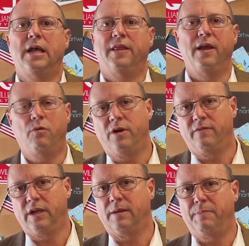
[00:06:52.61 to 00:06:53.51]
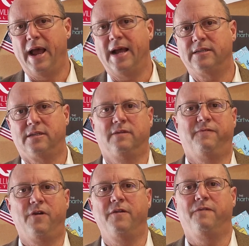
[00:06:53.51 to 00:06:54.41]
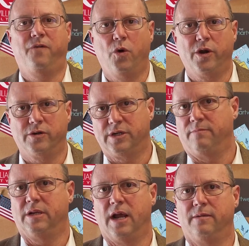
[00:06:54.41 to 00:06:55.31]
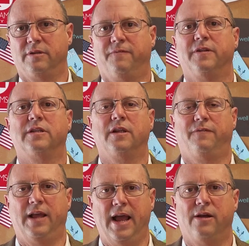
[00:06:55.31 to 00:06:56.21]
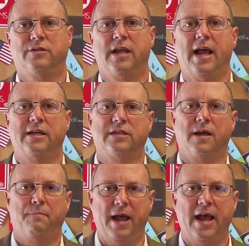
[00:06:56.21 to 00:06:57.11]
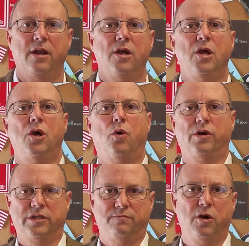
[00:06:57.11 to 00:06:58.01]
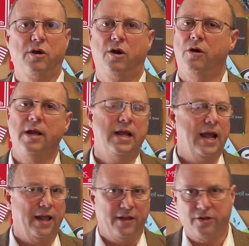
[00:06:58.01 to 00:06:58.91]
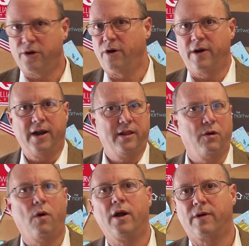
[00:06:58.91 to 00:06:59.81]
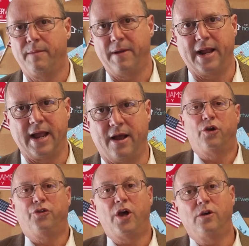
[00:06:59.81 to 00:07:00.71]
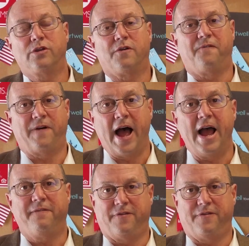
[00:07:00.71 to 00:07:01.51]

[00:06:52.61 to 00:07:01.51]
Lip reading: They won't even get past the front foyer sometimes if the house has a pet or a smoke odor, and they'll turn around and they'll walk right back out. Those are 5